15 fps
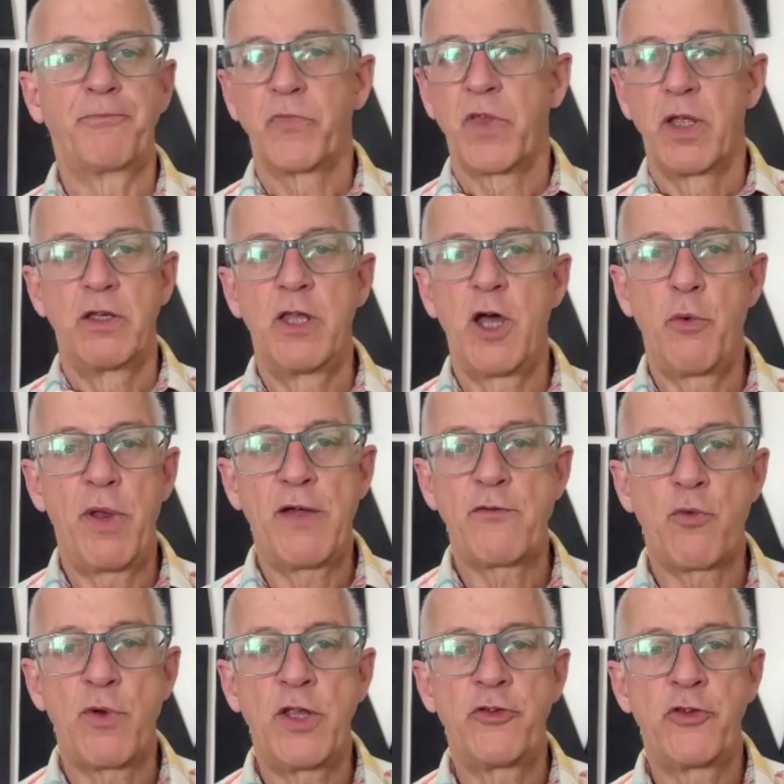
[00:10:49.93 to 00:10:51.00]
no one ever
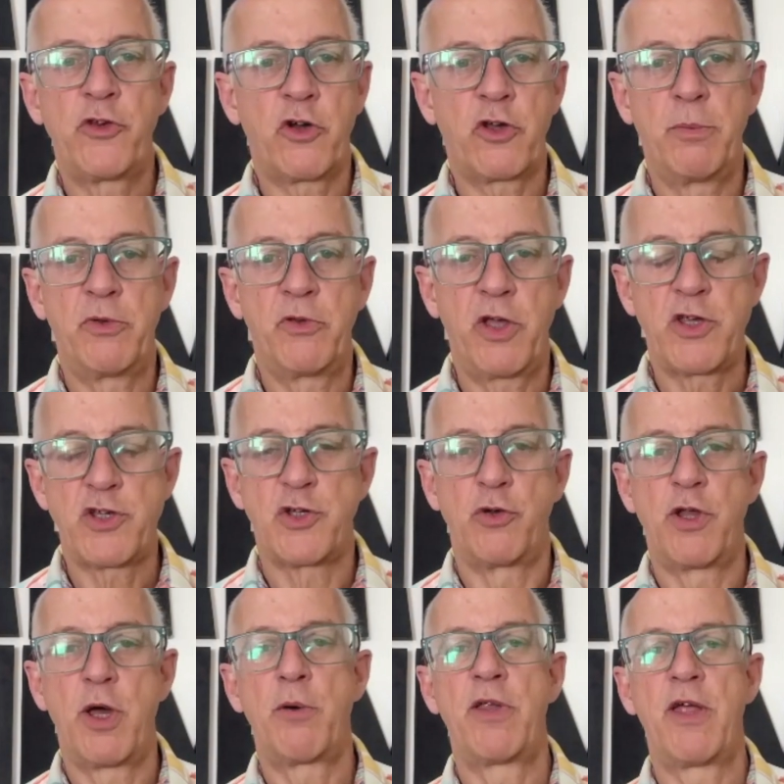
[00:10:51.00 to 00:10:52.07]
reads the documentation or
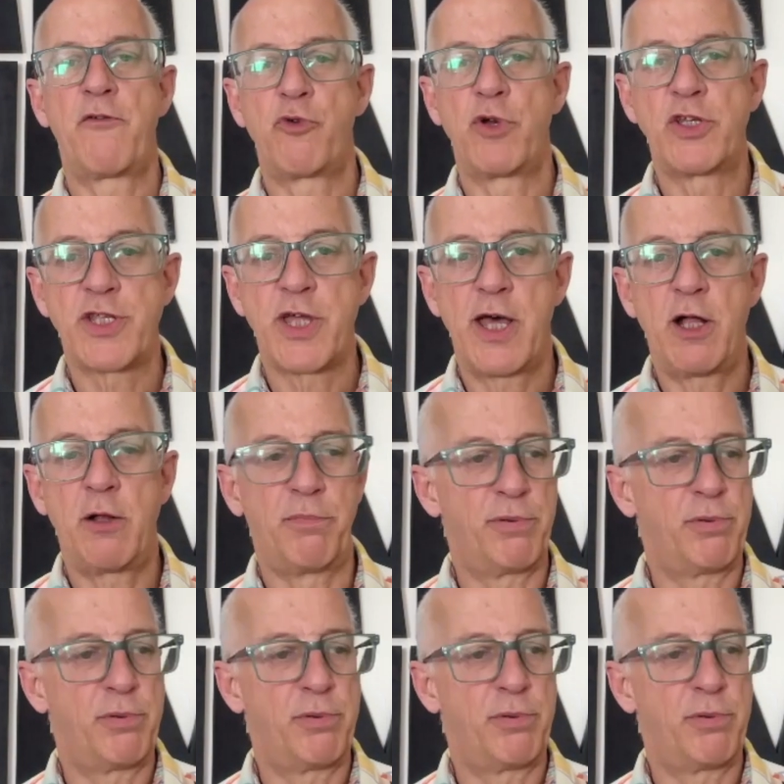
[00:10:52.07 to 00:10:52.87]
no one ever reads the help.